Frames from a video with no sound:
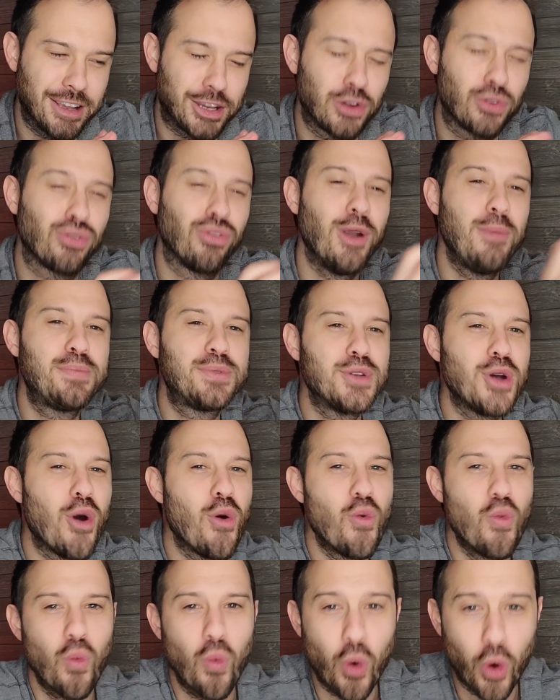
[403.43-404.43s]

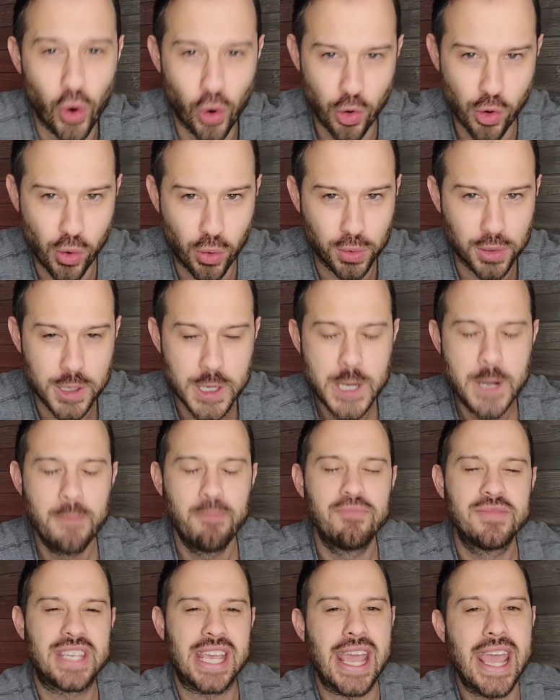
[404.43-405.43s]
crypto world
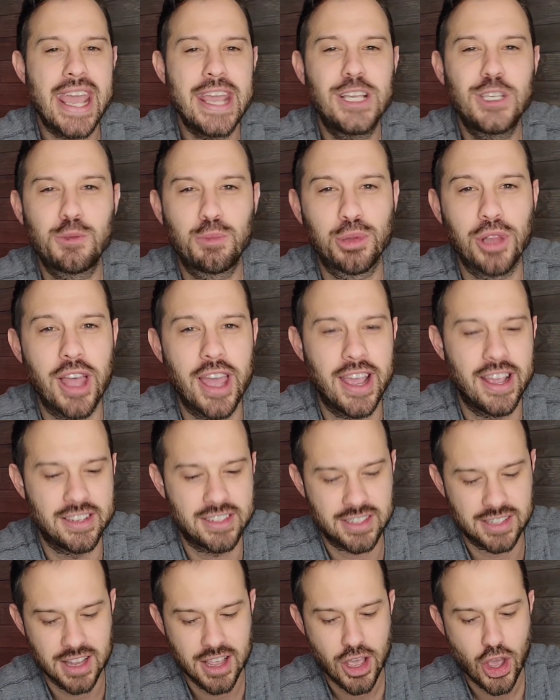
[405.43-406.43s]
takes
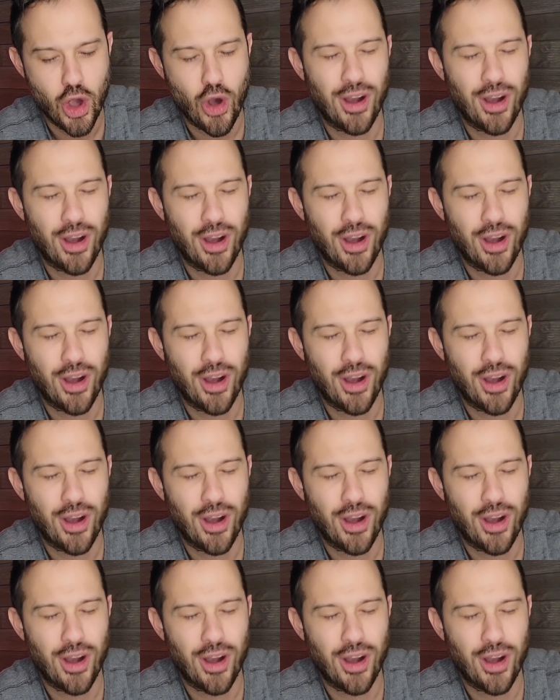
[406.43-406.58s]
place